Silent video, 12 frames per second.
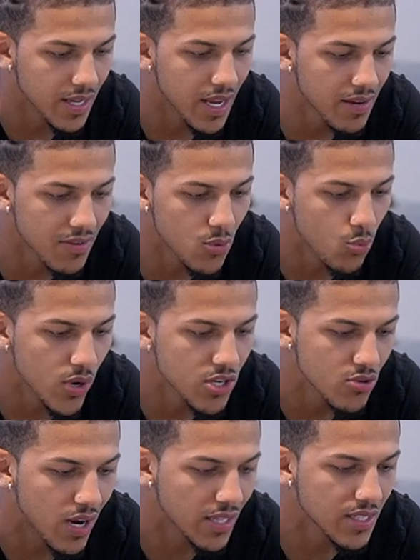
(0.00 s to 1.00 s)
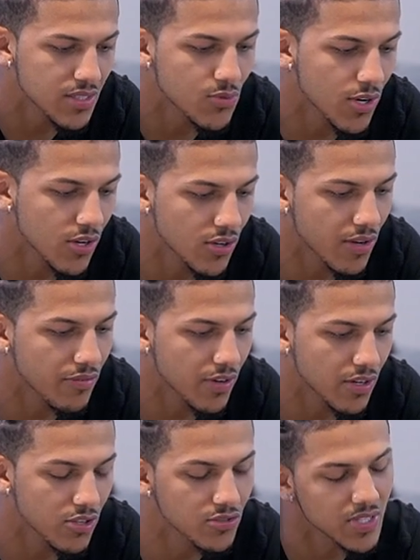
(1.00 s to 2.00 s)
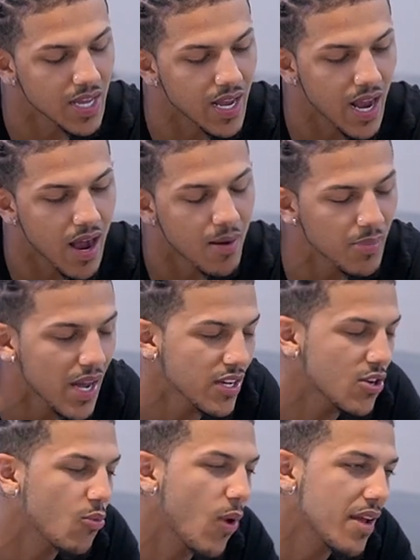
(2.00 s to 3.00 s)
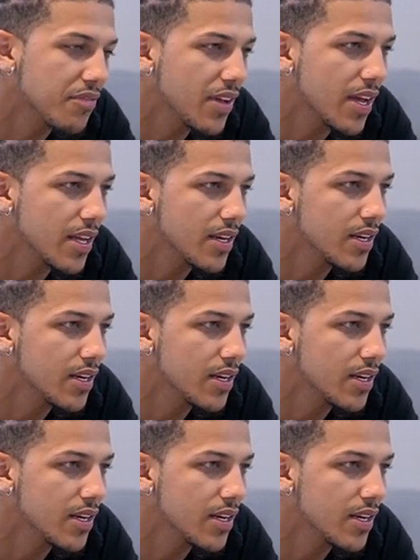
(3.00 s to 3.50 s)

Even when you got this ring on your finger, you said I'm not your wife yet.